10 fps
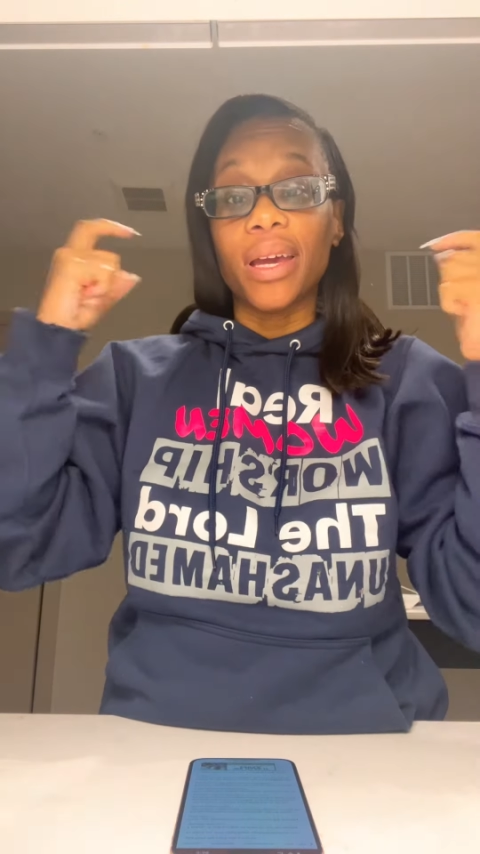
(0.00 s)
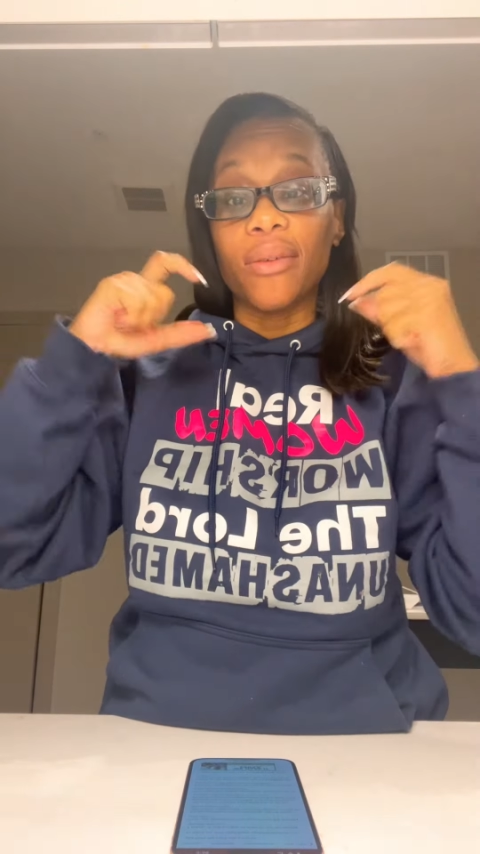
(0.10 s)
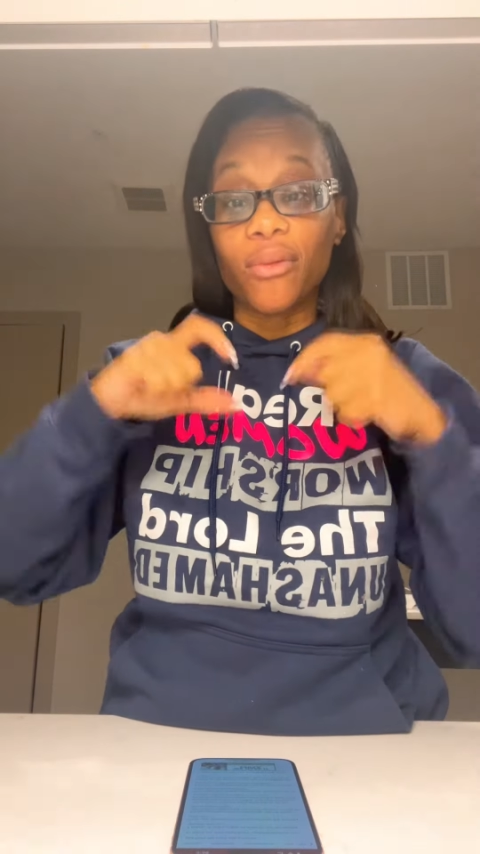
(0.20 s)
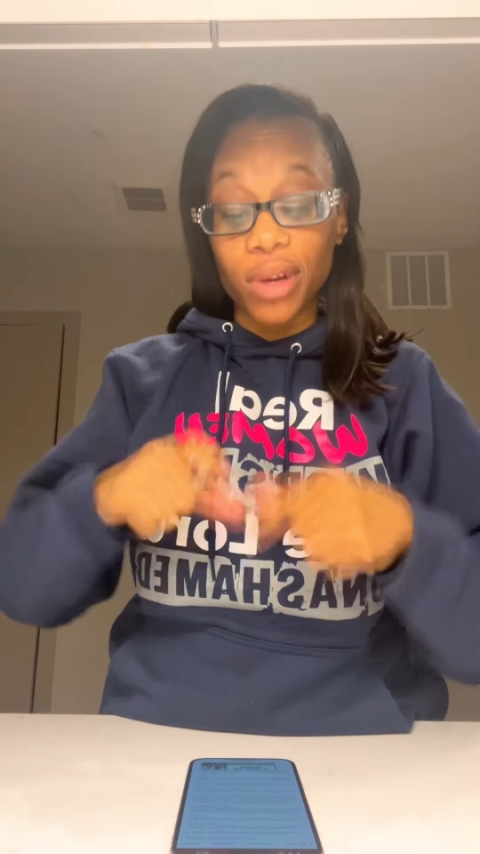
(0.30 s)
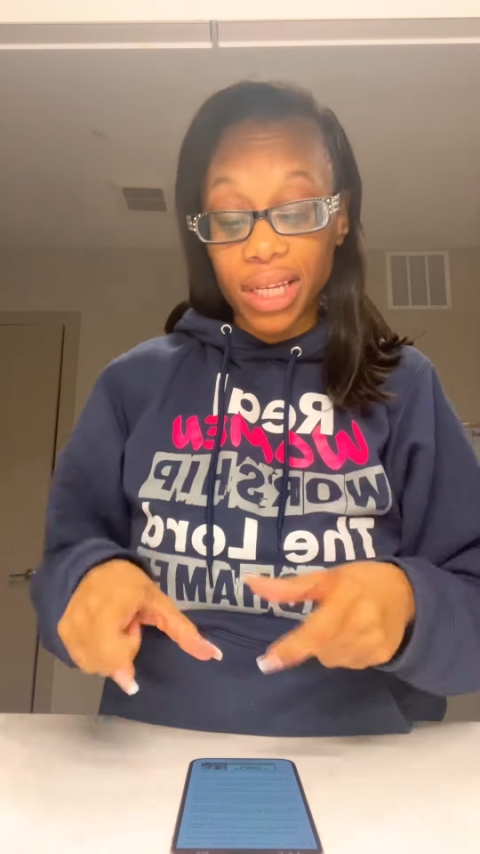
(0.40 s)

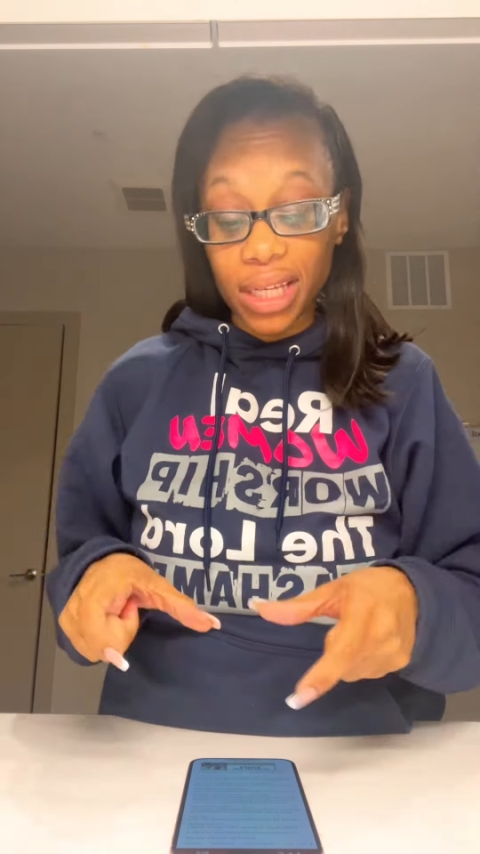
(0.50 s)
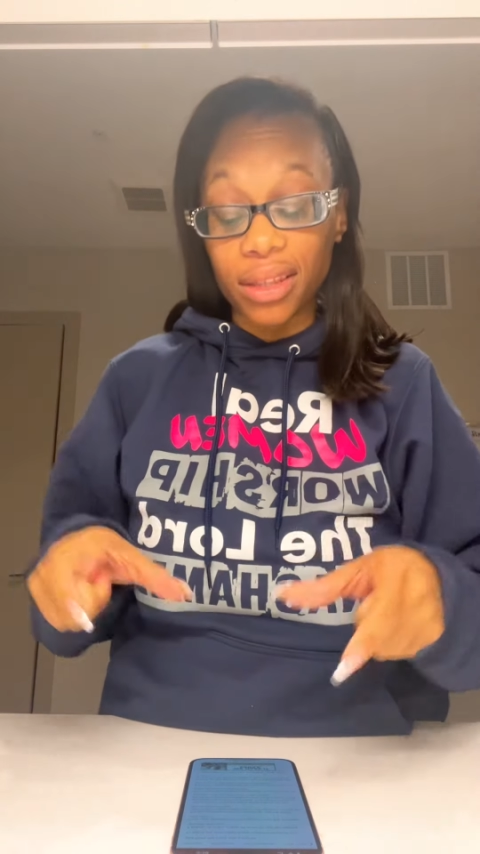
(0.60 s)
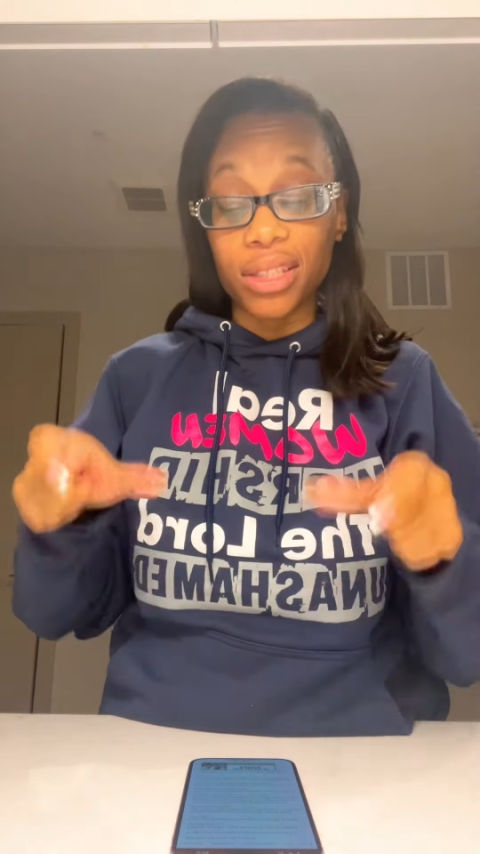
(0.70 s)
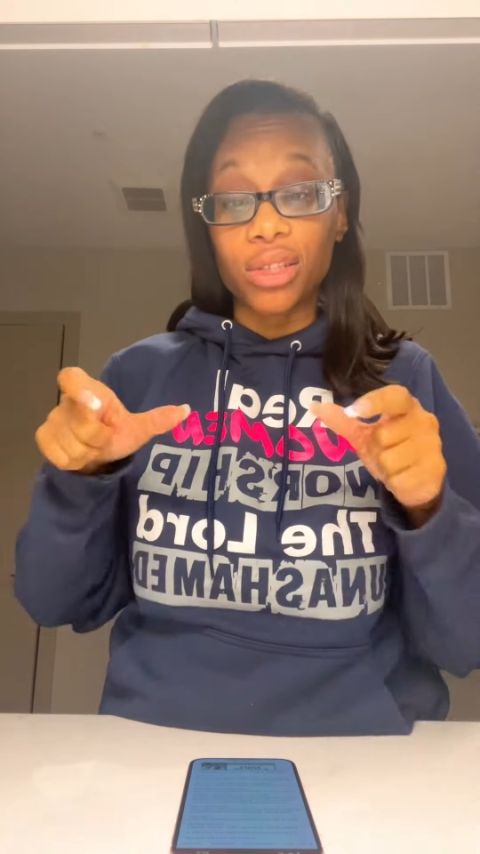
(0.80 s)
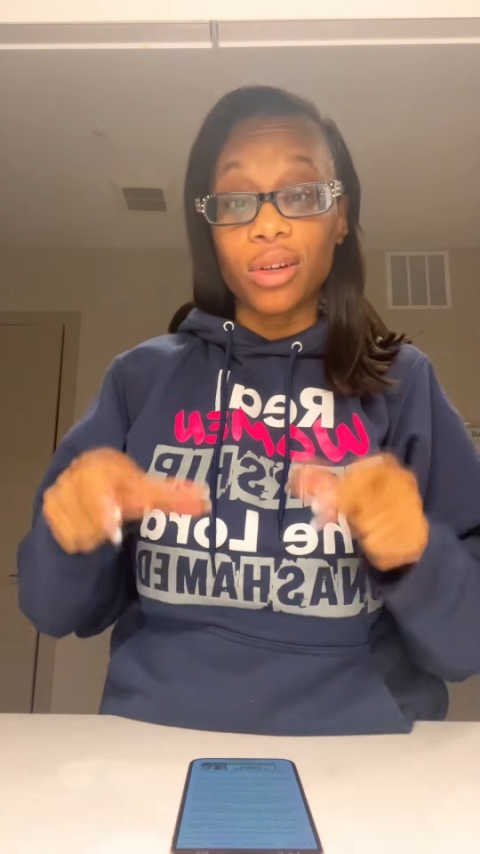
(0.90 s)
and reading
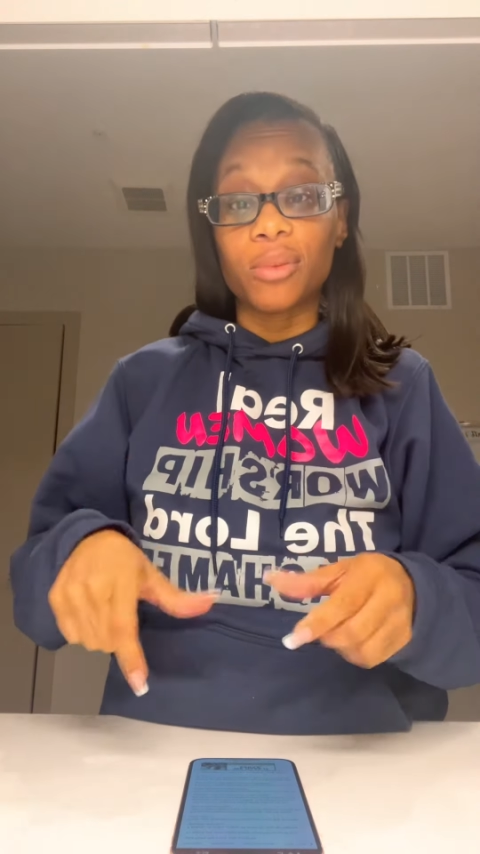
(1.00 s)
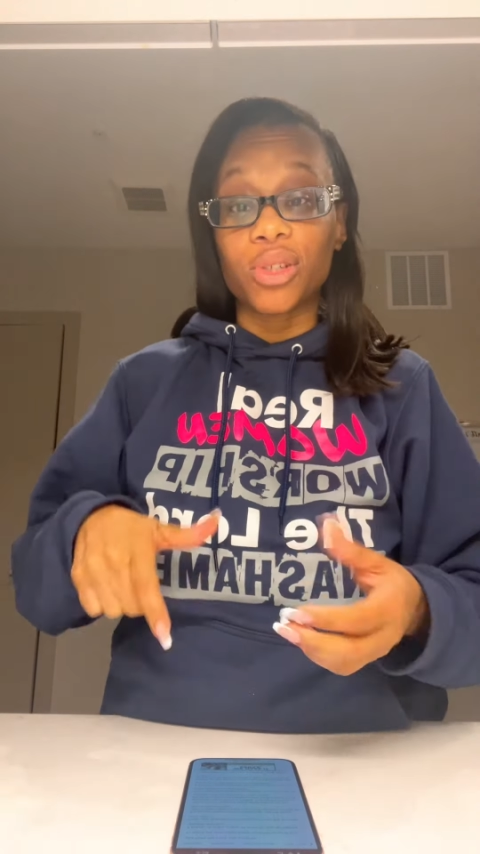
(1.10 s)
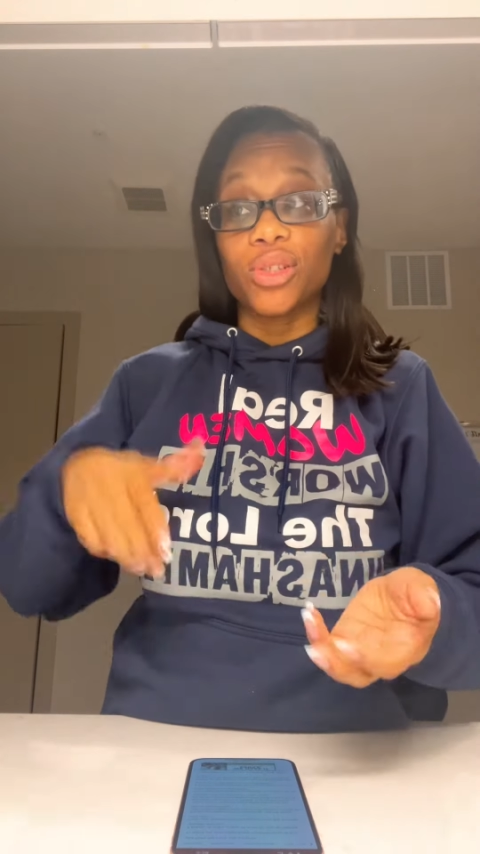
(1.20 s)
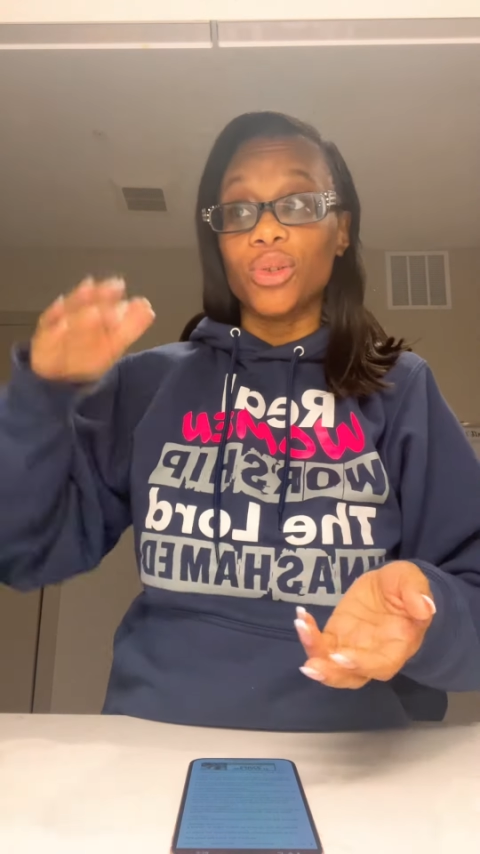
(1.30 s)
the scriptures.